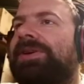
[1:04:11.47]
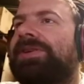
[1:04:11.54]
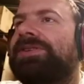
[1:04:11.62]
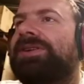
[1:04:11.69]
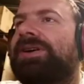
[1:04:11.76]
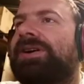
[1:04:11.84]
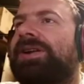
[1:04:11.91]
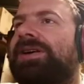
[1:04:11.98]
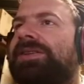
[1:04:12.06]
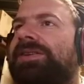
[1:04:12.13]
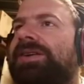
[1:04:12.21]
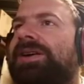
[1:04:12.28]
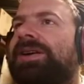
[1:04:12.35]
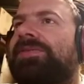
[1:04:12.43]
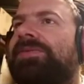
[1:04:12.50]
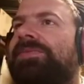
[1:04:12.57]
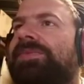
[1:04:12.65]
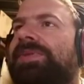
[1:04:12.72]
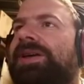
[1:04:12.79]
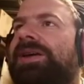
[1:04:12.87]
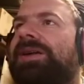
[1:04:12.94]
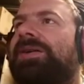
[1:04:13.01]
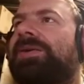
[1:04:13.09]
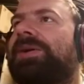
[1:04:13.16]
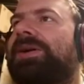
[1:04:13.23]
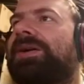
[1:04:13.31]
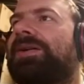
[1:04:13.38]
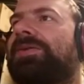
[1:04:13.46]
She's been cursed. Poor witch.